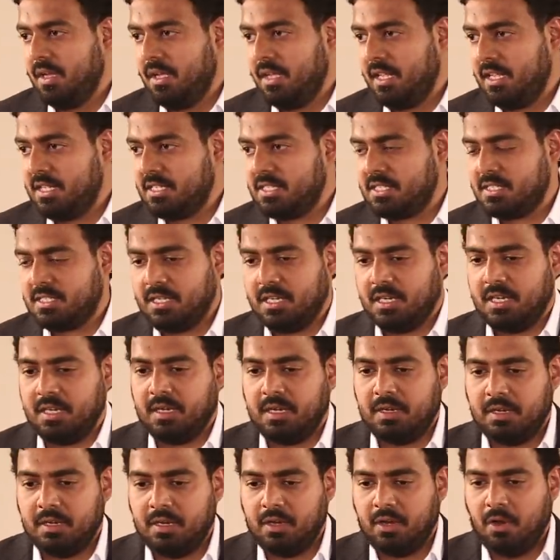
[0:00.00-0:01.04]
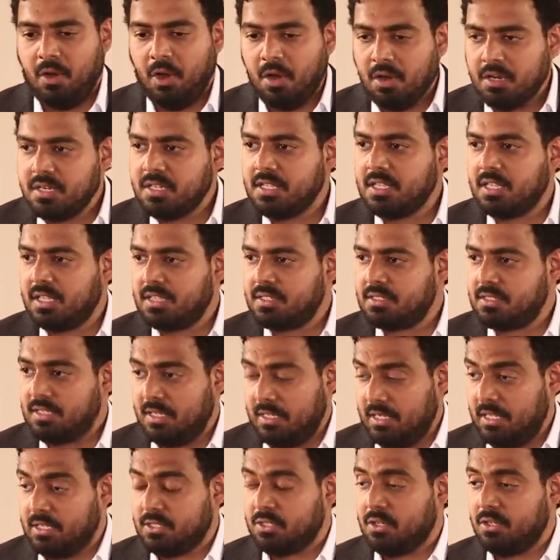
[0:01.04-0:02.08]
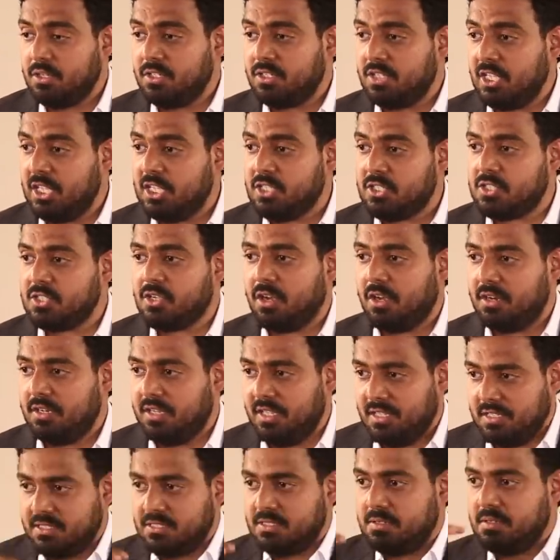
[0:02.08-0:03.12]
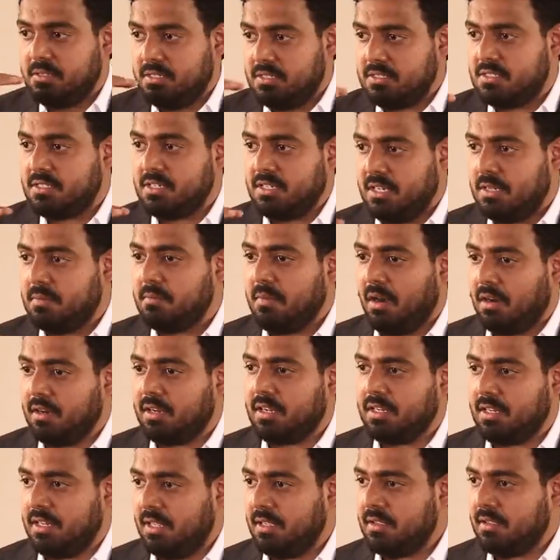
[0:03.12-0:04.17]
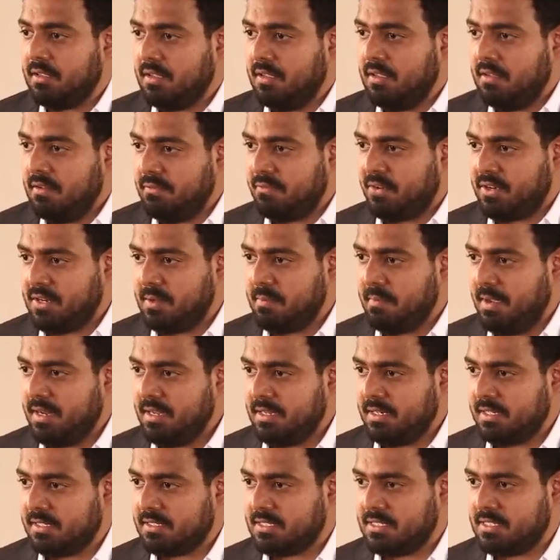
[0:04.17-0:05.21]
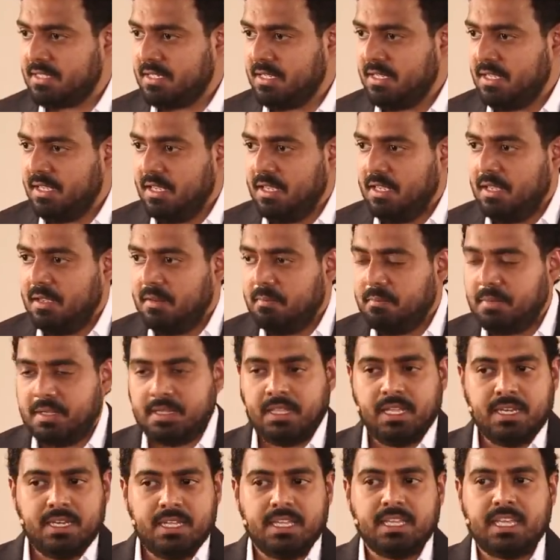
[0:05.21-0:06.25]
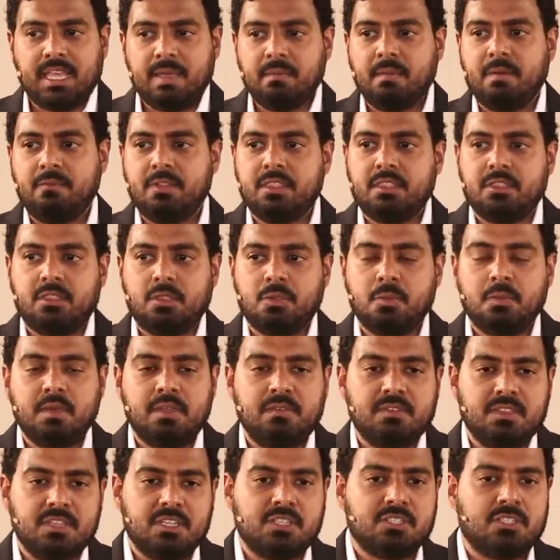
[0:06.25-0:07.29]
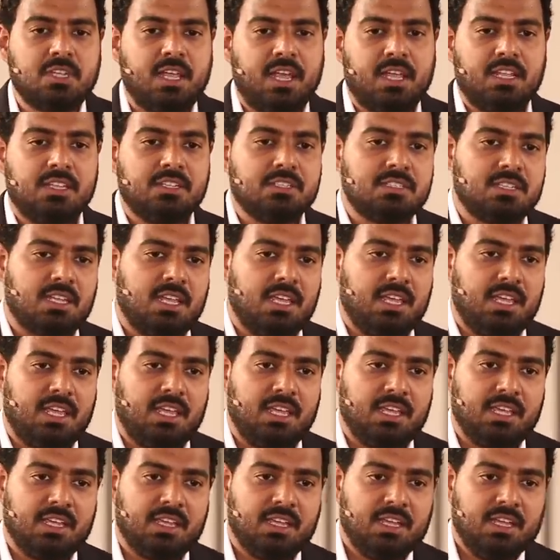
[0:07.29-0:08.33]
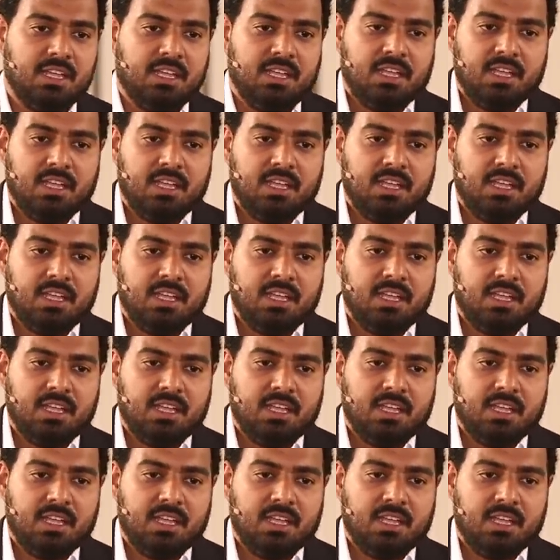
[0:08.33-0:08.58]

He's going to teach his audience certain marketing fundamentals. But then he came up to me with this challenge, saying